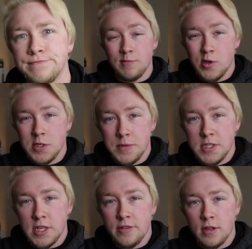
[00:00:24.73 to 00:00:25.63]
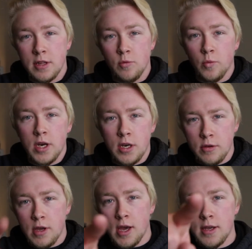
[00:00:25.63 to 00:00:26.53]
More specifically, what
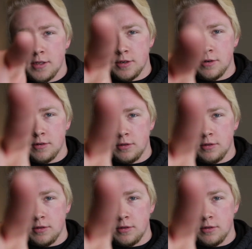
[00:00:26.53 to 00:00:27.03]
you guys are